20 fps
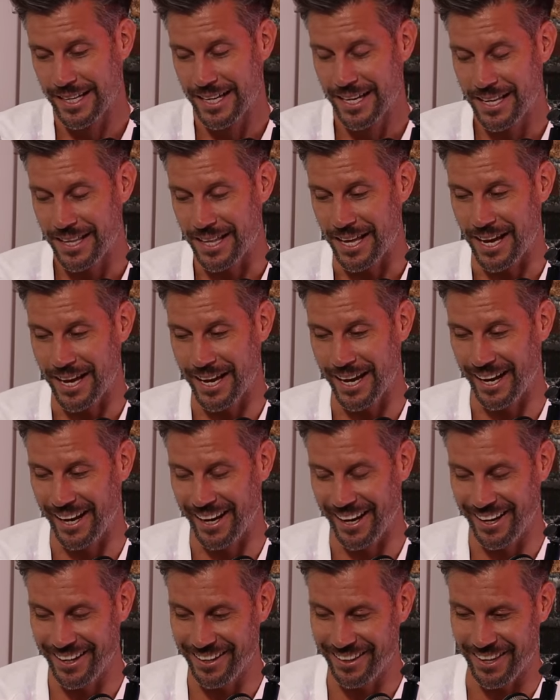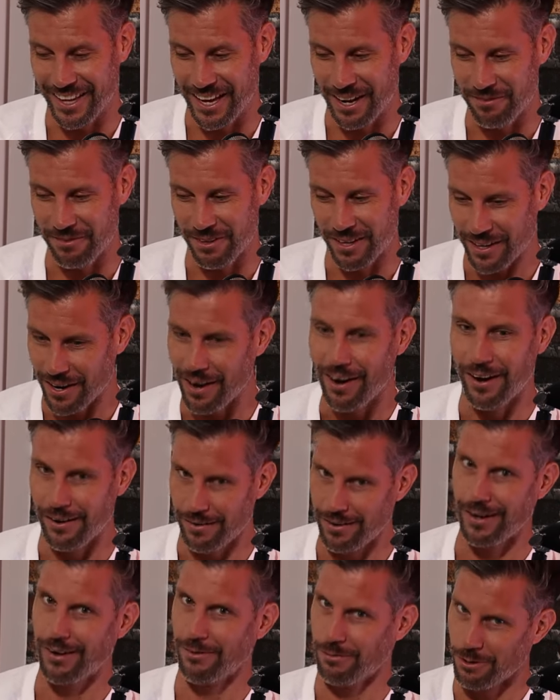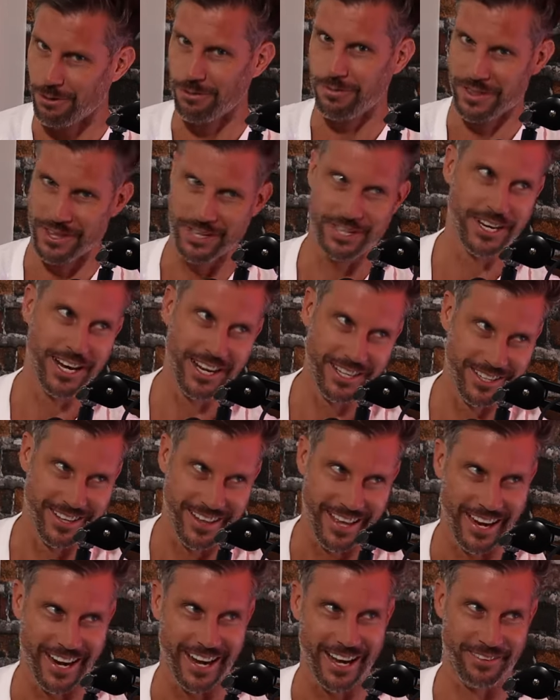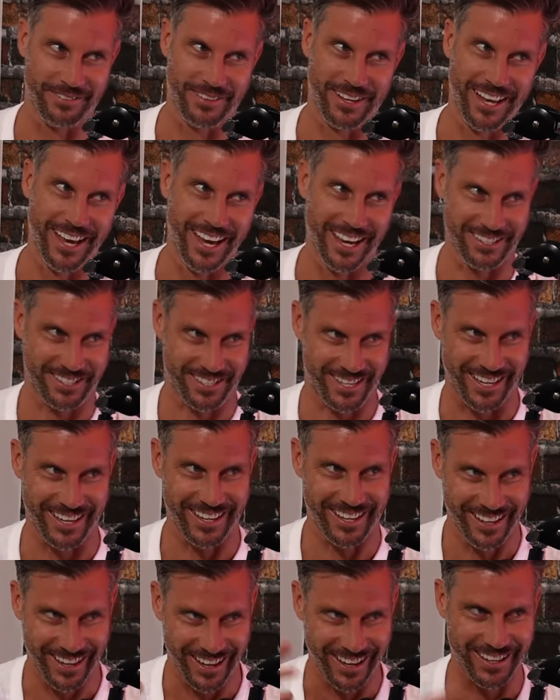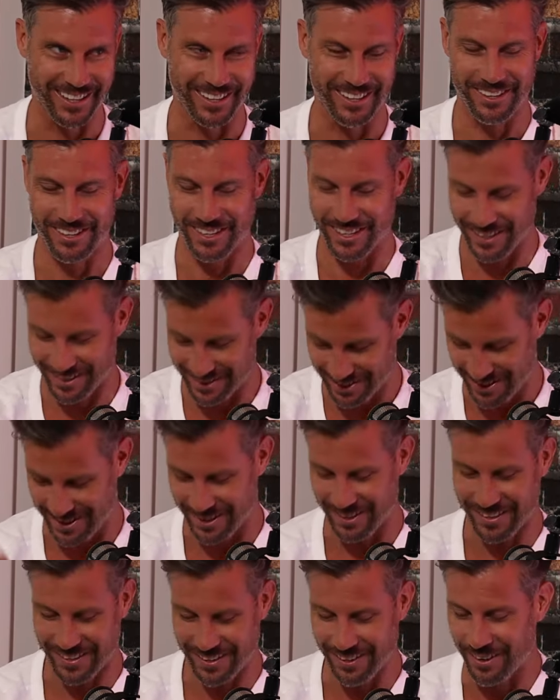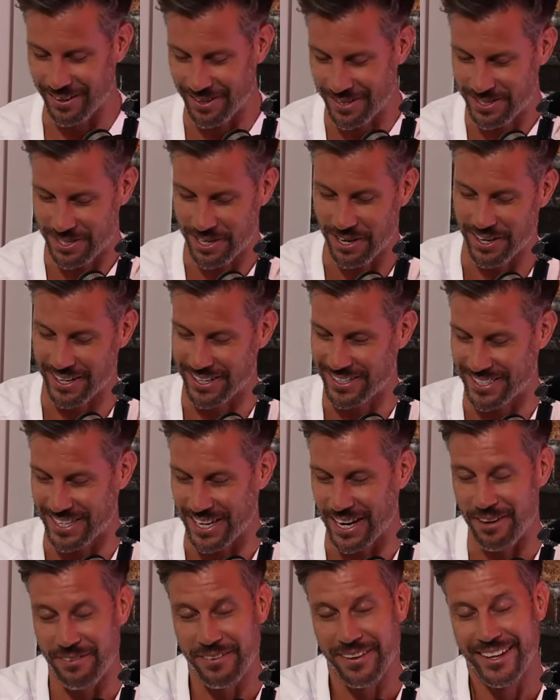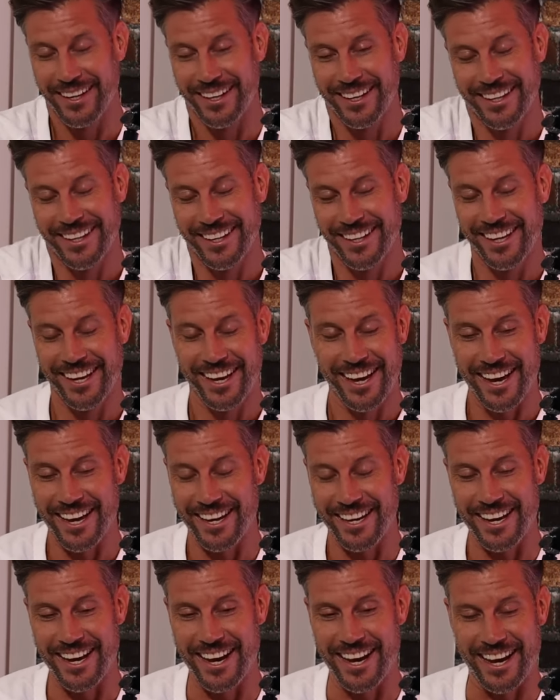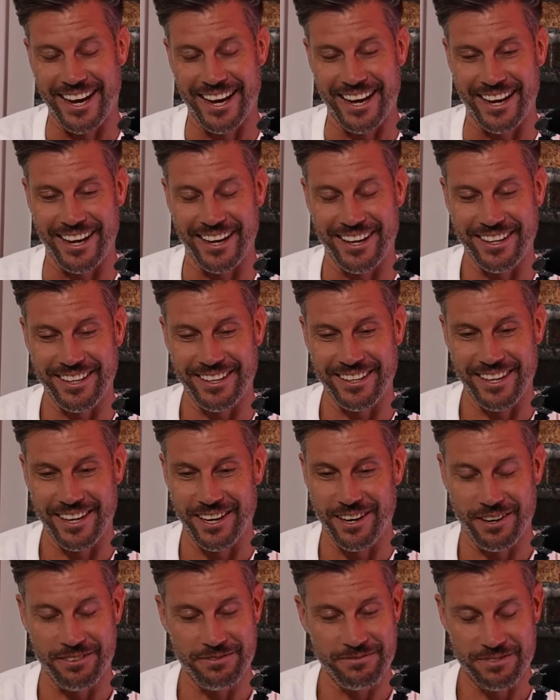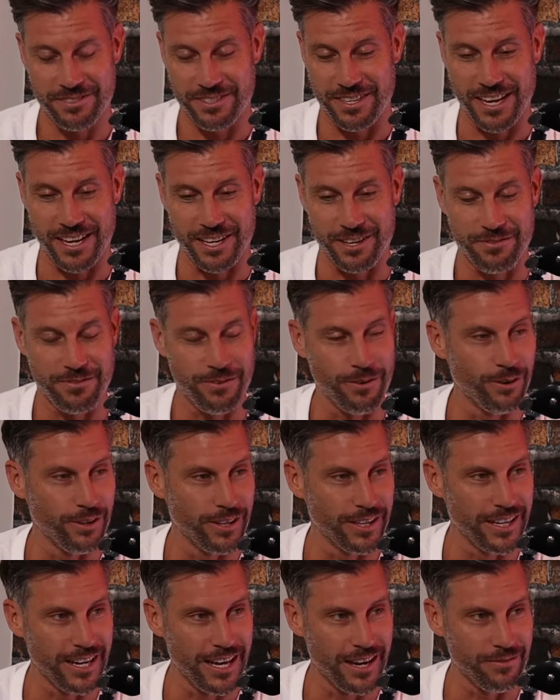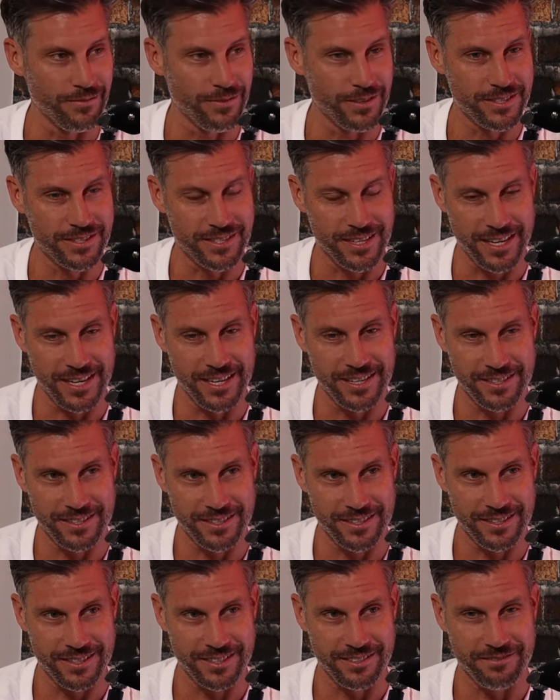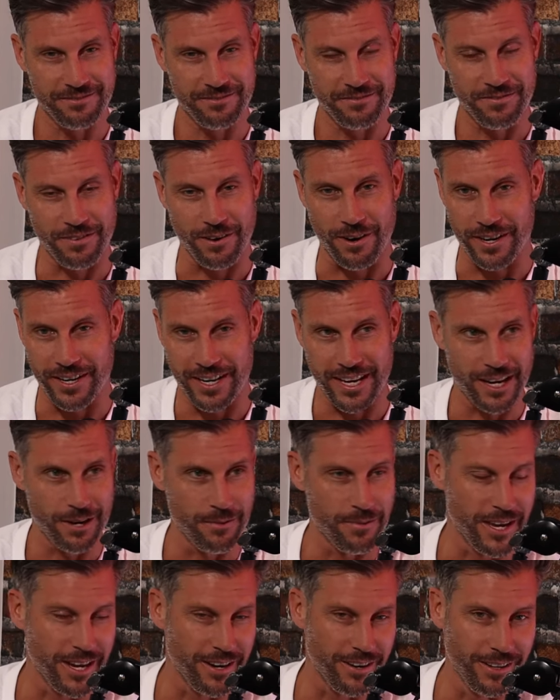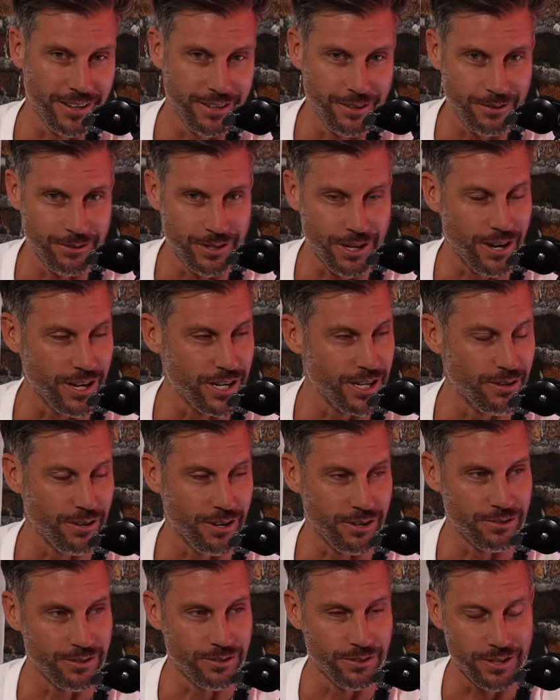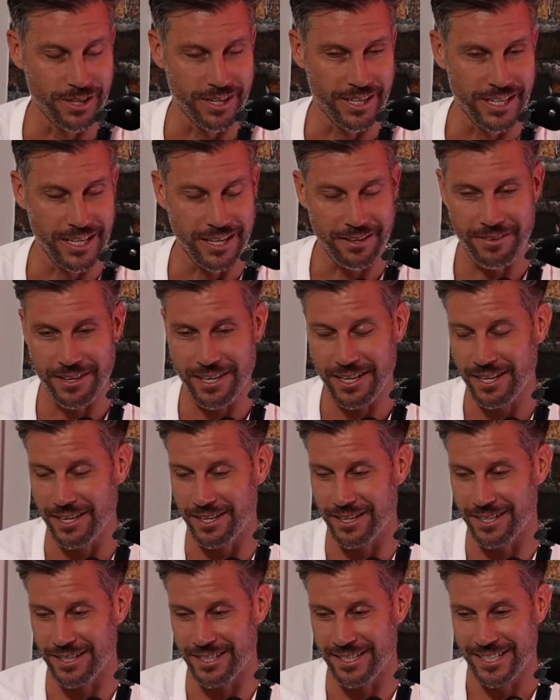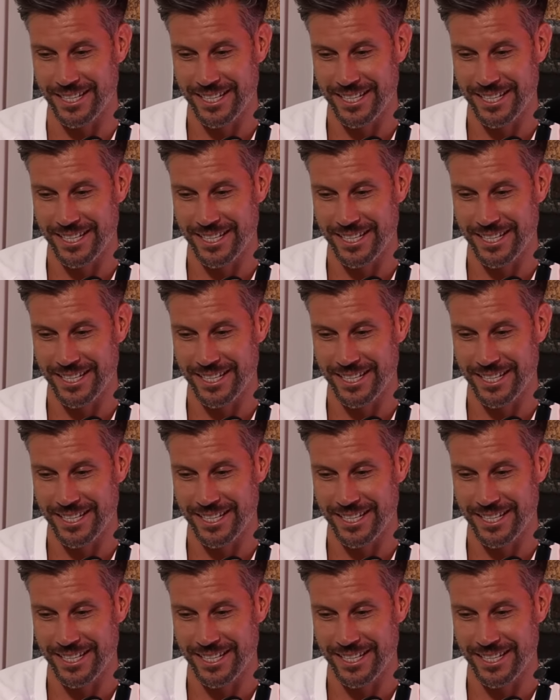they uh, they were like, oh, well, we'll be the judge of that after last year, you know, you, you see all this kind of stuff. And, uh, yeah, I started to fall in love with Snez and find out about her little nine-year-old daughter, Evie. And,